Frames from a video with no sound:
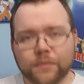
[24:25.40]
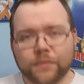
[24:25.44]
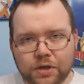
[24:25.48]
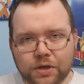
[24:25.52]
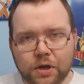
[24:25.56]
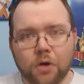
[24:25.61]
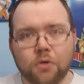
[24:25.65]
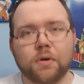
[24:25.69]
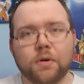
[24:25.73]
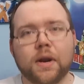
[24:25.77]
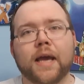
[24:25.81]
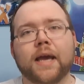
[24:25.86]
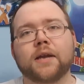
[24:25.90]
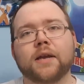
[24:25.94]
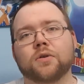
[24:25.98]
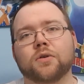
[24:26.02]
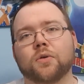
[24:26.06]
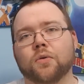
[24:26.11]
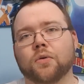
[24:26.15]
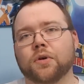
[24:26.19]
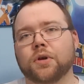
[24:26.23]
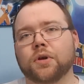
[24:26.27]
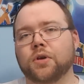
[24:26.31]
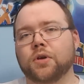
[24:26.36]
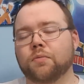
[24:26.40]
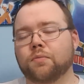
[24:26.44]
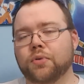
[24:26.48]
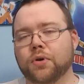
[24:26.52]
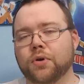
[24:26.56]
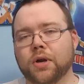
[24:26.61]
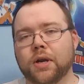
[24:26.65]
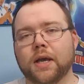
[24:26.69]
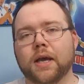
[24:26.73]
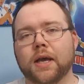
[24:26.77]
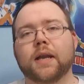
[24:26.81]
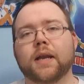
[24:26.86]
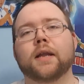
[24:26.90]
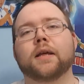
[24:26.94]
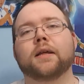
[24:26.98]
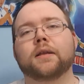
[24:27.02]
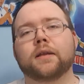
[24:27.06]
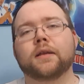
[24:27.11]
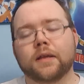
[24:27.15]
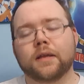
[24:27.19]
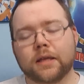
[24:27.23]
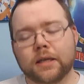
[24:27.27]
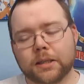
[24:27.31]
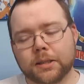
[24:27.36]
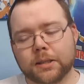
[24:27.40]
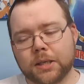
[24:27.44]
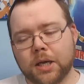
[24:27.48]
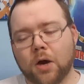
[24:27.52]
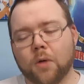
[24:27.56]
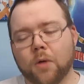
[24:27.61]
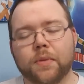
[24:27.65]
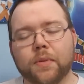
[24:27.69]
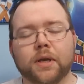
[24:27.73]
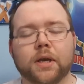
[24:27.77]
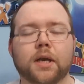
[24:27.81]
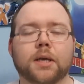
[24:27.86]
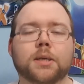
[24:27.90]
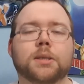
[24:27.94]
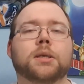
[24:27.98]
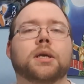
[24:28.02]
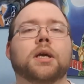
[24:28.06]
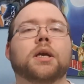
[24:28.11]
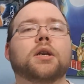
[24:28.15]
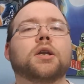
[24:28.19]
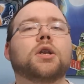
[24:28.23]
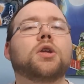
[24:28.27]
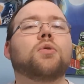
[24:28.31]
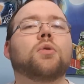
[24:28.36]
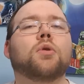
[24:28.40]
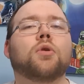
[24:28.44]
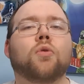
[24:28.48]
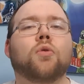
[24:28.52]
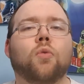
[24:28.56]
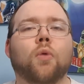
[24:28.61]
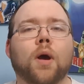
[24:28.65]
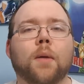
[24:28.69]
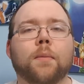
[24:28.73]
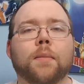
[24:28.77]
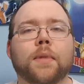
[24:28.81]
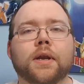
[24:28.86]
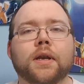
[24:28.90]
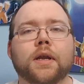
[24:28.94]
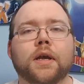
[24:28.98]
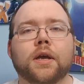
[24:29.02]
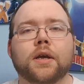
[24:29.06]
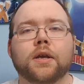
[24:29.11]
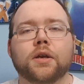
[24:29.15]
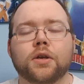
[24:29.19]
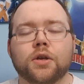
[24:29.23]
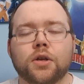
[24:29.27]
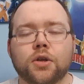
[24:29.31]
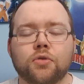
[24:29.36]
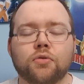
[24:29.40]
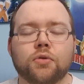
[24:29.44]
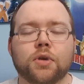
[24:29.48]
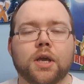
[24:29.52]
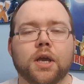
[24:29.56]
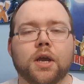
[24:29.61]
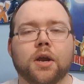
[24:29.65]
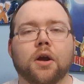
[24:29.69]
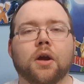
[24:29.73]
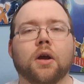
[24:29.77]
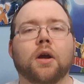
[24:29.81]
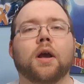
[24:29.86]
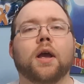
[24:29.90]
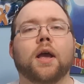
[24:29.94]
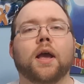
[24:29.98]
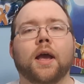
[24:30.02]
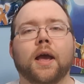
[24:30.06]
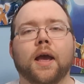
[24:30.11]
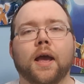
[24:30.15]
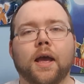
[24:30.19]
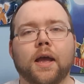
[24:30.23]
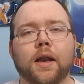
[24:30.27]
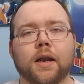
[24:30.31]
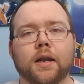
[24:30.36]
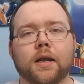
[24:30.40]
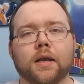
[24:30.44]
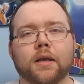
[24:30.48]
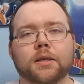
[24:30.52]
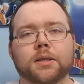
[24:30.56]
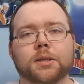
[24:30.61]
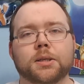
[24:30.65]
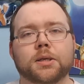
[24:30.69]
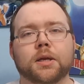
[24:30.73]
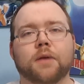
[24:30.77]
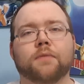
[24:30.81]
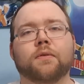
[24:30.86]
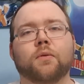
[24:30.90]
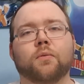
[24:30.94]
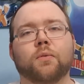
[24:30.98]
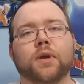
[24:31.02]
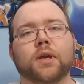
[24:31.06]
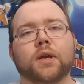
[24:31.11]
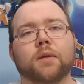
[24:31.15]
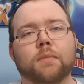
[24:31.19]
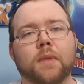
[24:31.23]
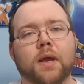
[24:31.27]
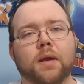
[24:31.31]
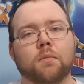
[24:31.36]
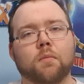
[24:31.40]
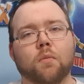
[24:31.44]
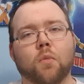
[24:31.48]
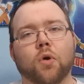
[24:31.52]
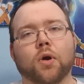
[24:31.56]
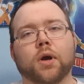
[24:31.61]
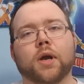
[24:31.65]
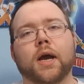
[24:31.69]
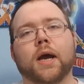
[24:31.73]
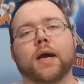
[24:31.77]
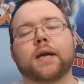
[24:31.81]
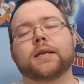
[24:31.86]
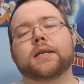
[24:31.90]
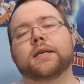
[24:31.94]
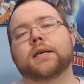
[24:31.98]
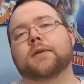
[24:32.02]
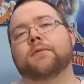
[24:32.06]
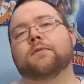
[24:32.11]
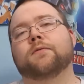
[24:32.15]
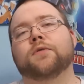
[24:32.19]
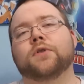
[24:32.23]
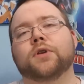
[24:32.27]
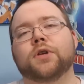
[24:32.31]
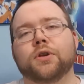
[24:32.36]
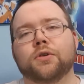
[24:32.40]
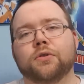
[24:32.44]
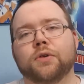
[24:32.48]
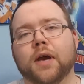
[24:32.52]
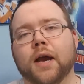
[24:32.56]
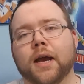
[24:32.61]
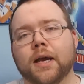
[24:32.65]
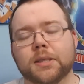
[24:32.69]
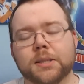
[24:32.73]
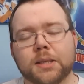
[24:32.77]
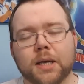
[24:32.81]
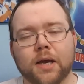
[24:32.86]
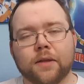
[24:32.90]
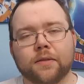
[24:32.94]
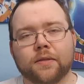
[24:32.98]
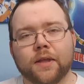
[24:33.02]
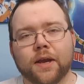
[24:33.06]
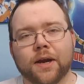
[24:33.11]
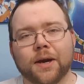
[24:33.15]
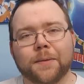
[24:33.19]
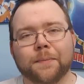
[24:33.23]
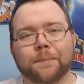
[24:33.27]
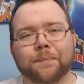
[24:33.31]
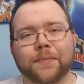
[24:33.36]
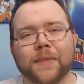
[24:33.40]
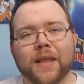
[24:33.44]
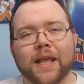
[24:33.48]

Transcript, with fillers: donate or you put in is helping us get new equipment, new gear, and stuff that we can make more content for you guys out there.